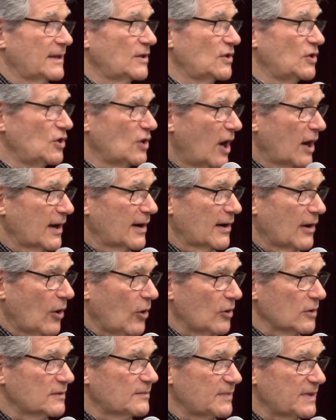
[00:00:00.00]
young and
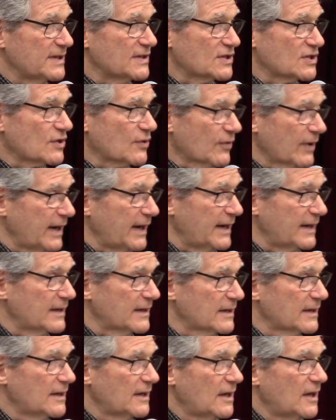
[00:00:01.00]
old, be
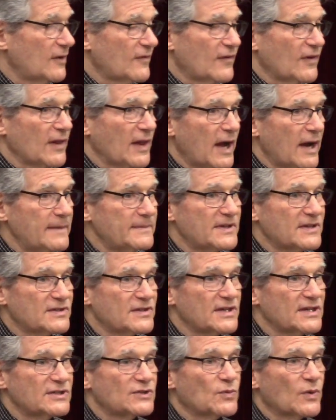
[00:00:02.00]
screened for Lyme
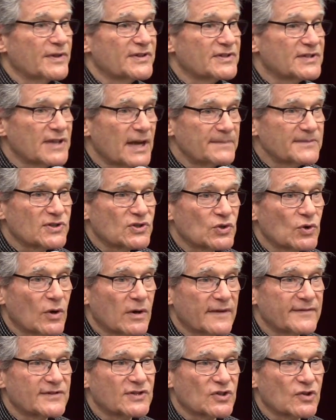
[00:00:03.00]
disease with some sort
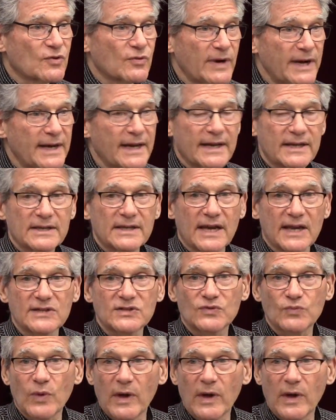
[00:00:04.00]
of screening test,